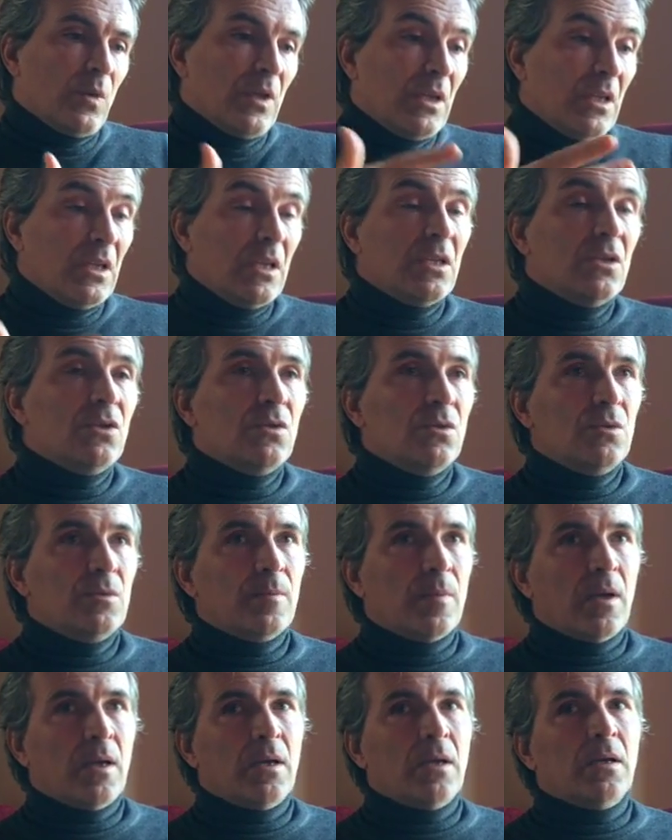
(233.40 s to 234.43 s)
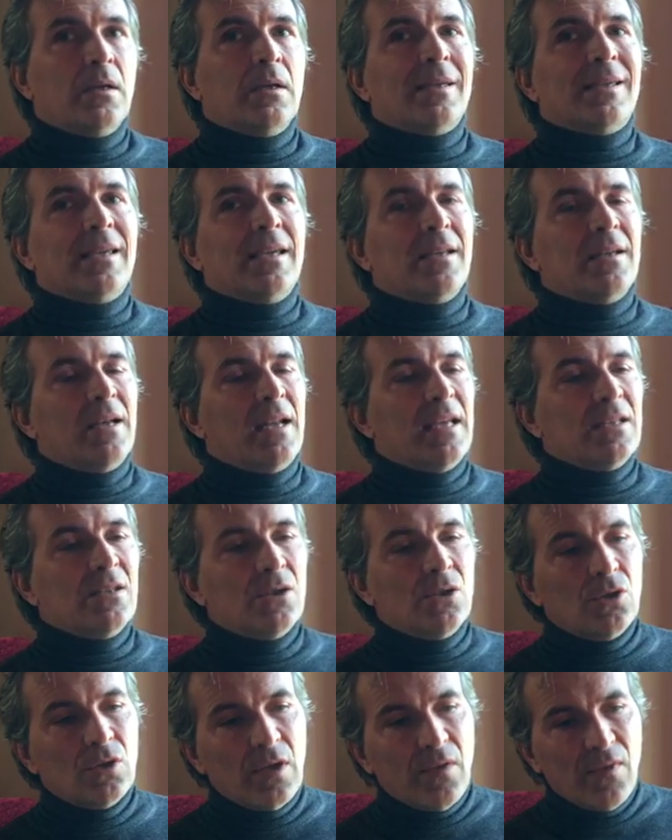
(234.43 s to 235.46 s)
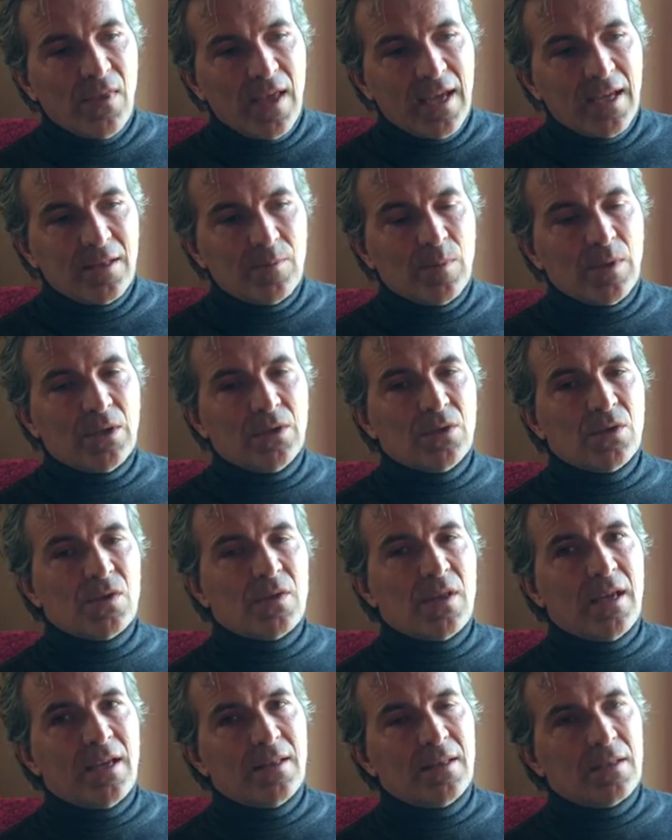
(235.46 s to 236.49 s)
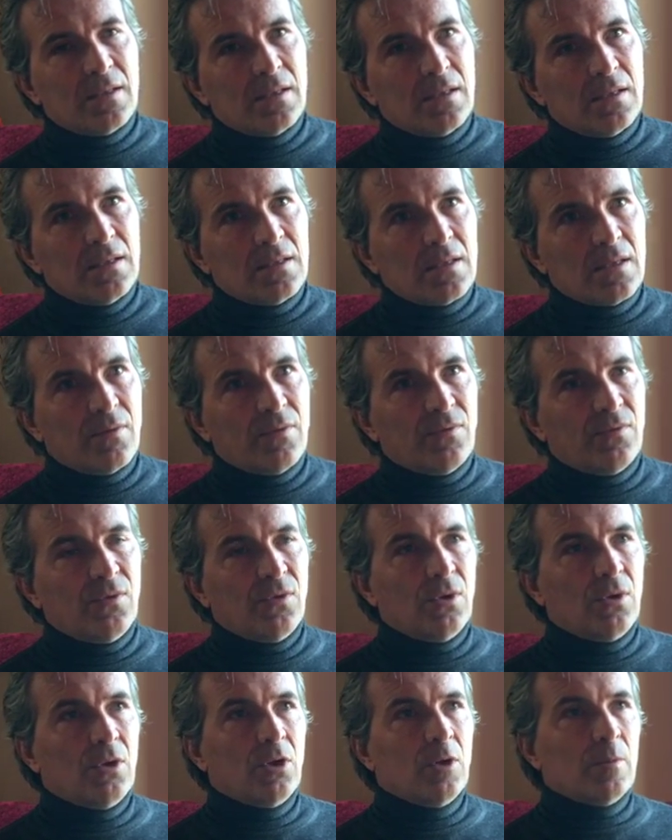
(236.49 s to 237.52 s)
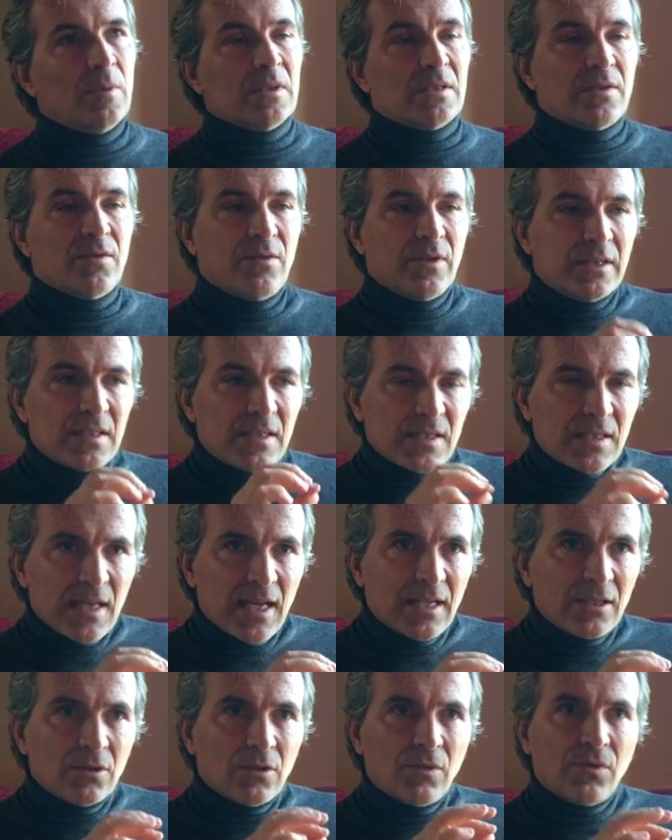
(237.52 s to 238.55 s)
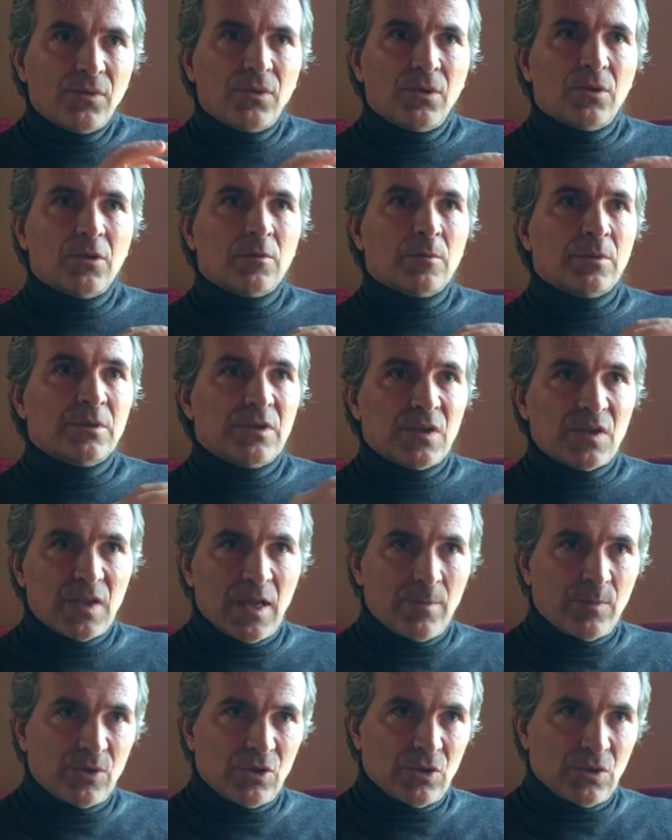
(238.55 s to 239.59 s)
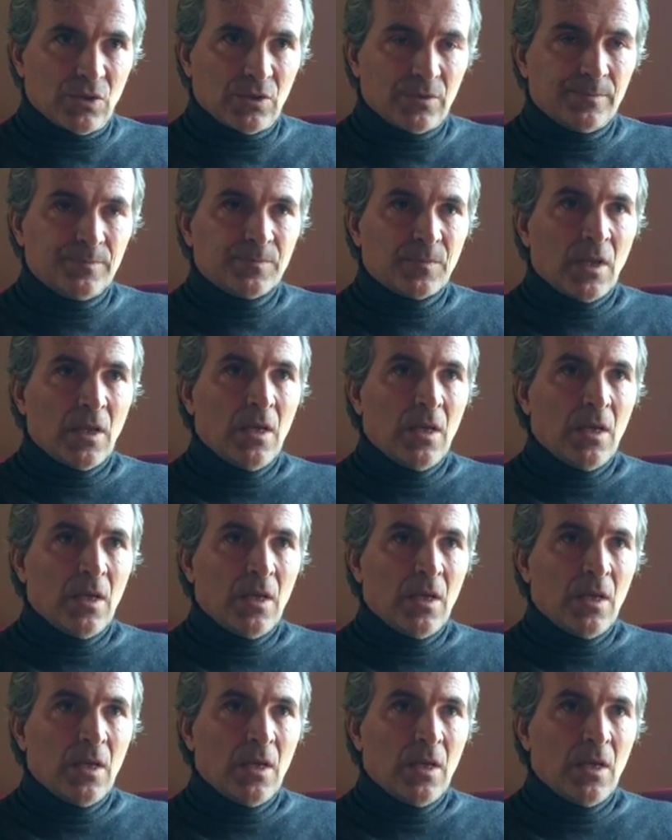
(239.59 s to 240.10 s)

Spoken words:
need to again let go of that, because that is a form, is a very subtle form of deception